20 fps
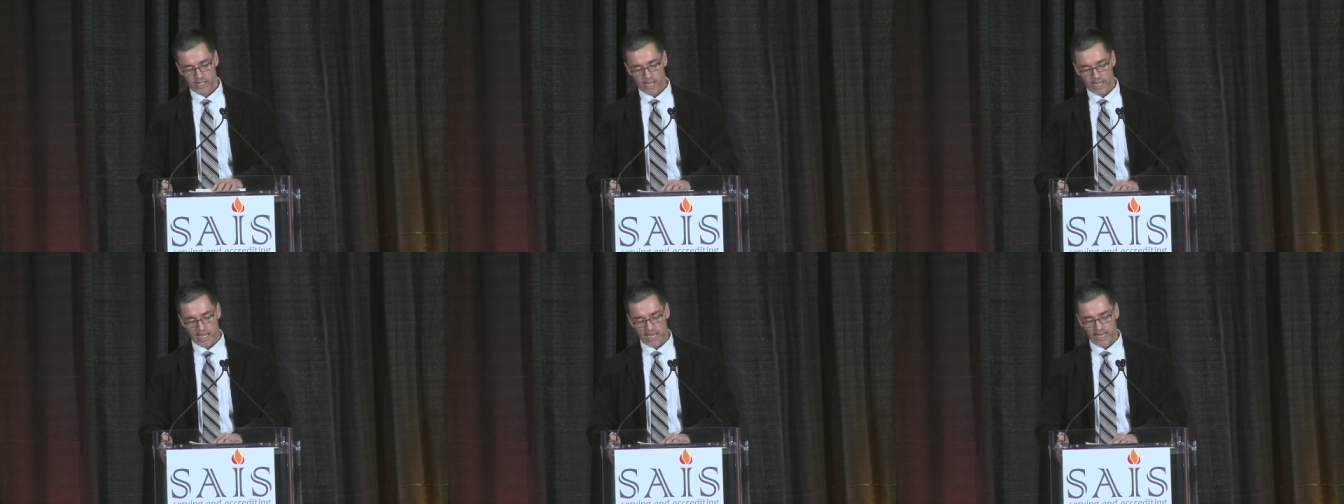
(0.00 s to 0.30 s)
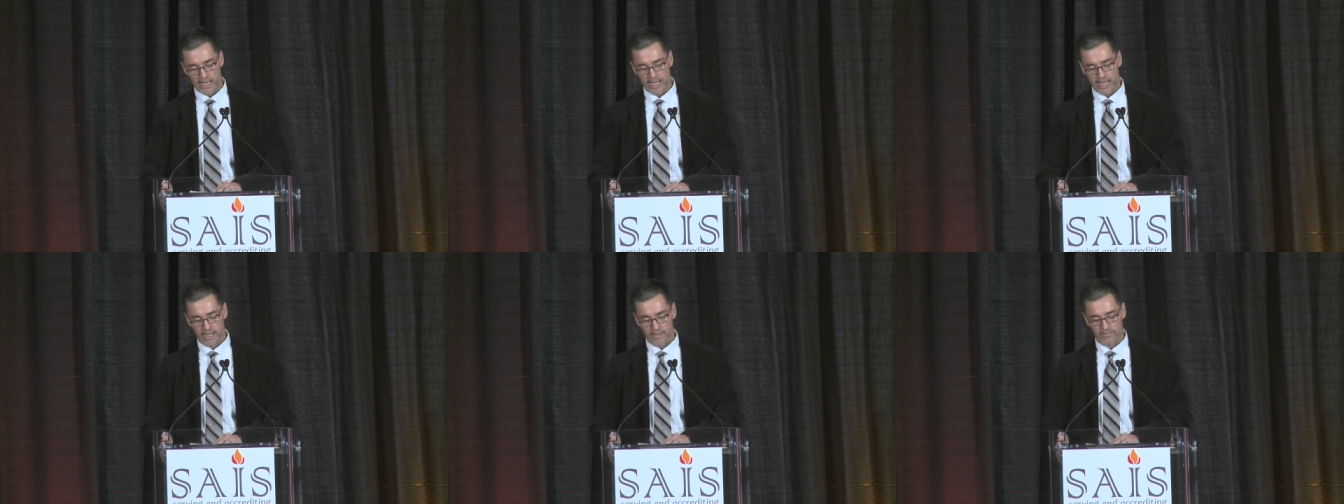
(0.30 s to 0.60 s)

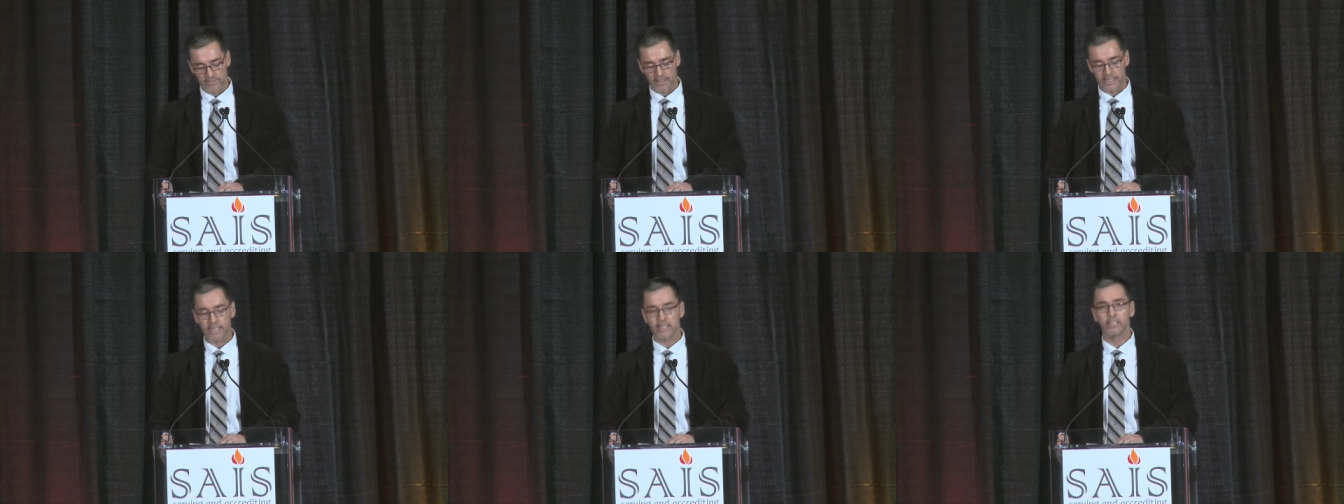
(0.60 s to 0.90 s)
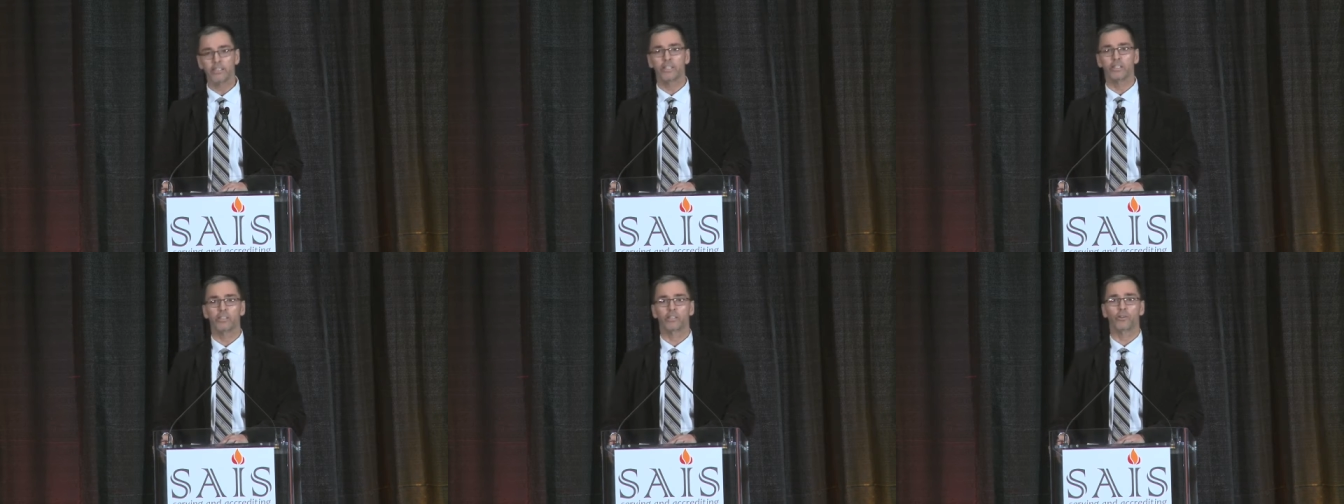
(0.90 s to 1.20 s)
I have
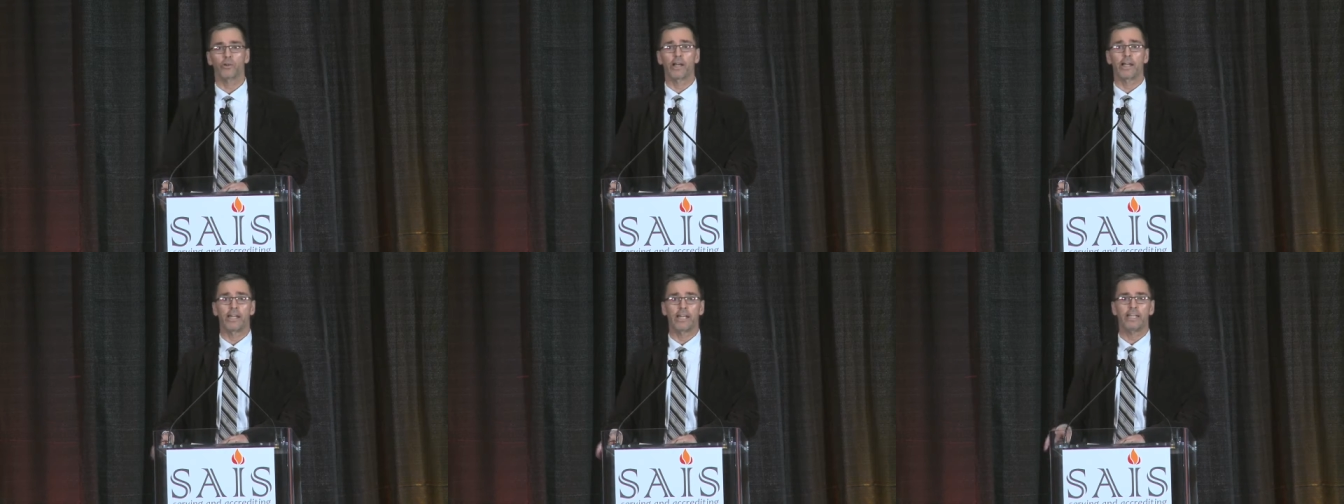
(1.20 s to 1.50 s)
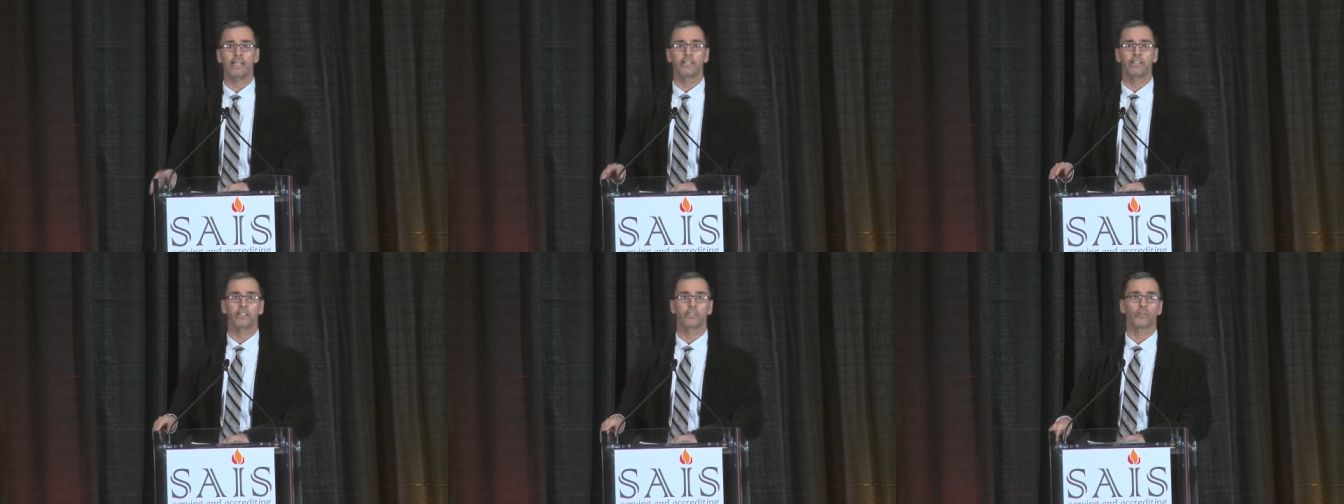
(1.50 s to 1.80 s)

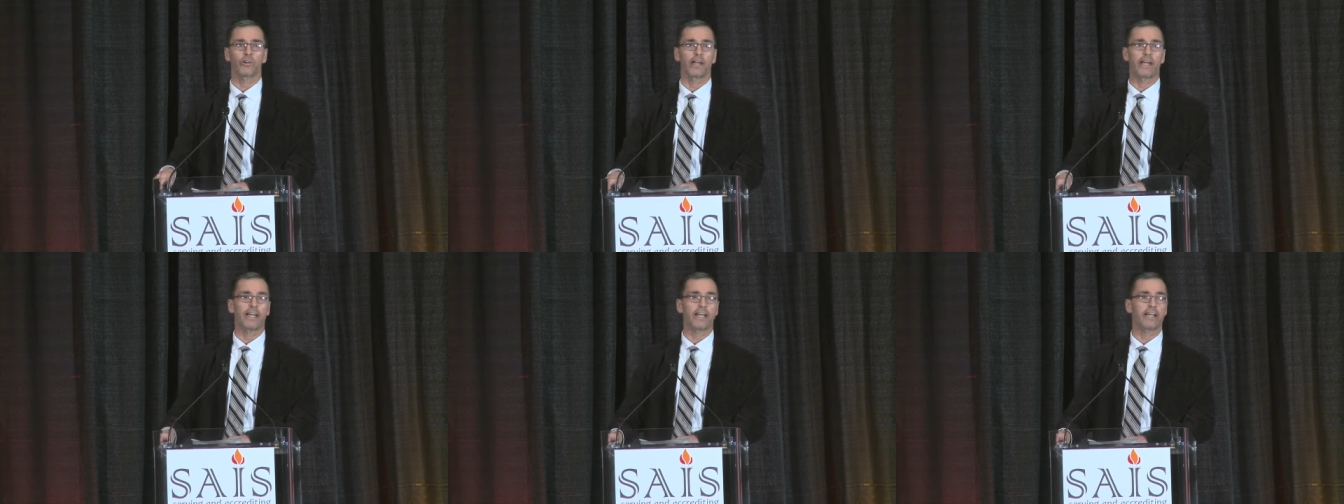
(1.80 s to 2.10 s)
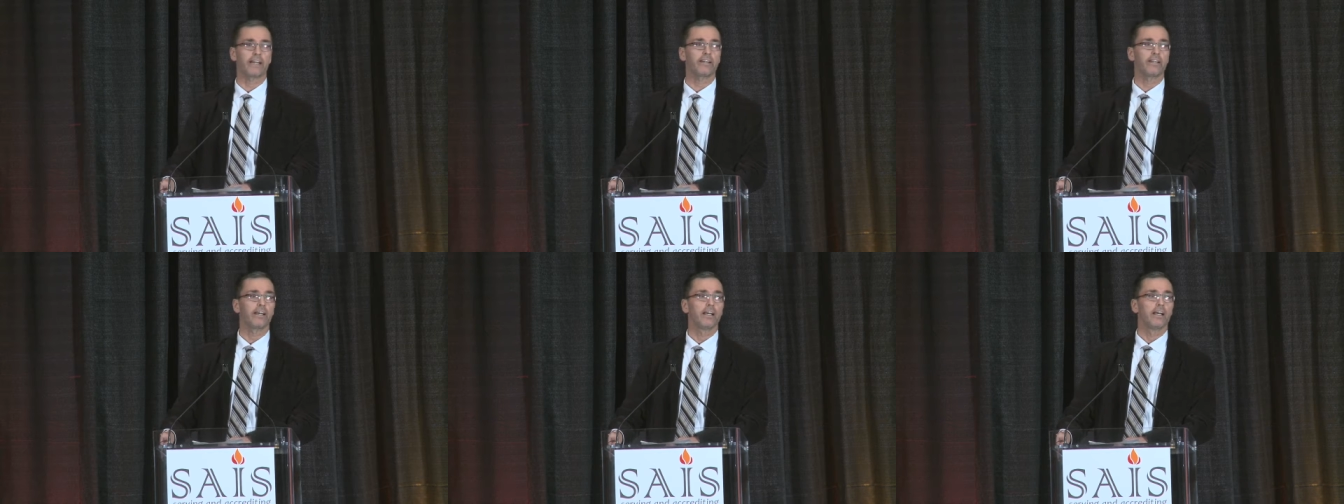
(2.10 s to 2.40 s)

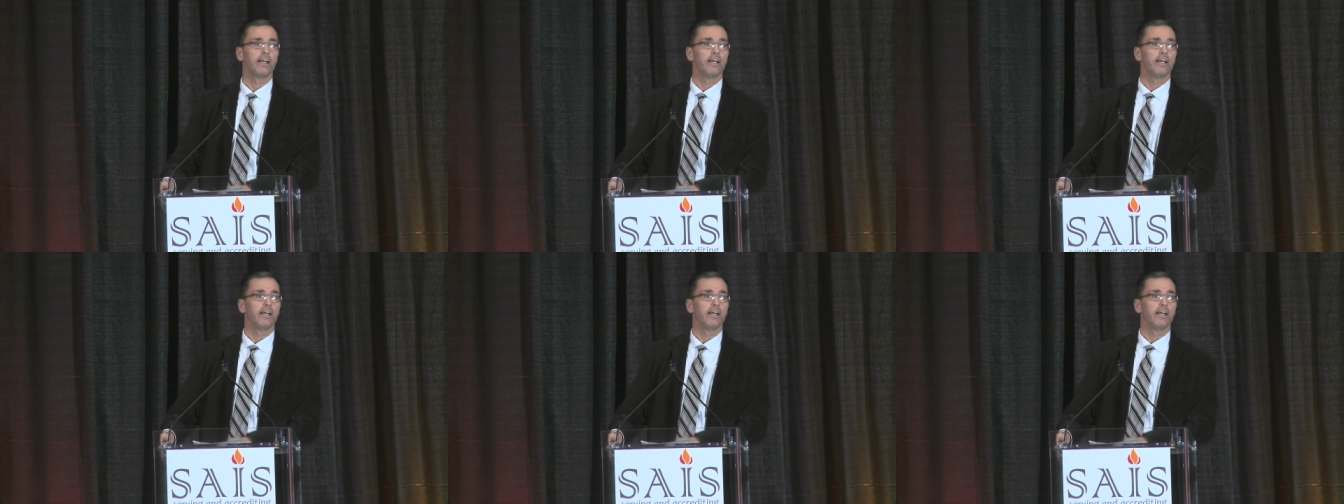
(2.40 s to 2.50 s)
integrated